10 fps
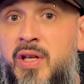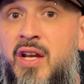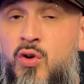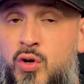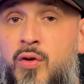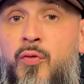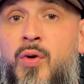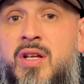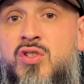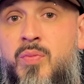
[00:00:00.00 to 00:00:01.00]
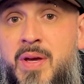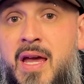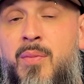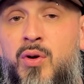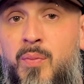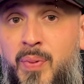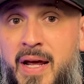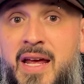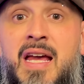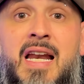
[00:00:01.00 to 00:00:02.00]
in order for it to be able to
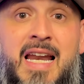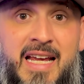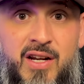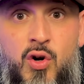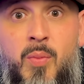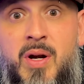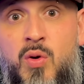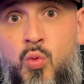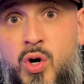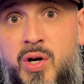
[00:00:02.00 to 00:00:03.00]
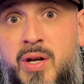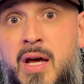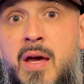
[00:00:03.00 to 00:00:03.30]
play like it normally would,